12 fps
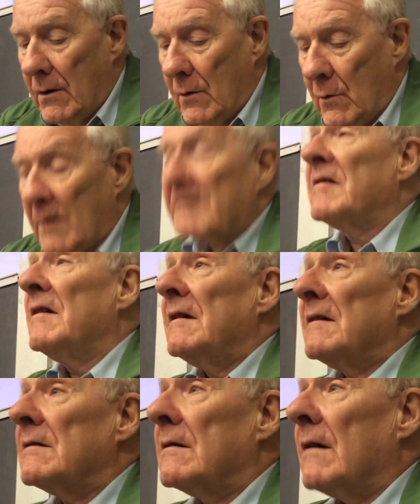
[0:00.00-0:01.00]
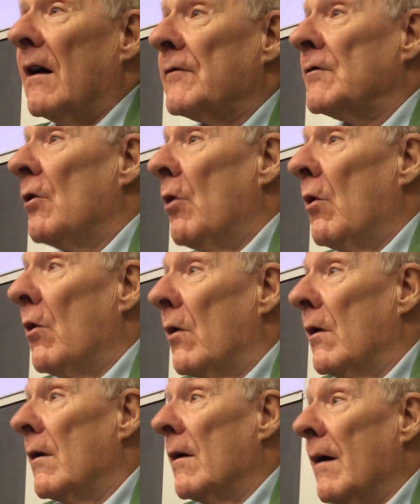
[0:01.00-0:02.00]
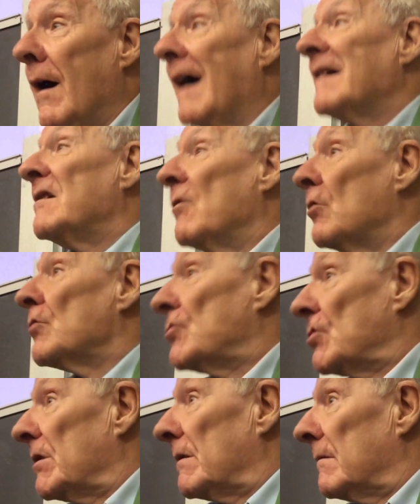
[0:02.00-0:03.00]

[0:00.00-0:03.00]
what is, after all, ideology?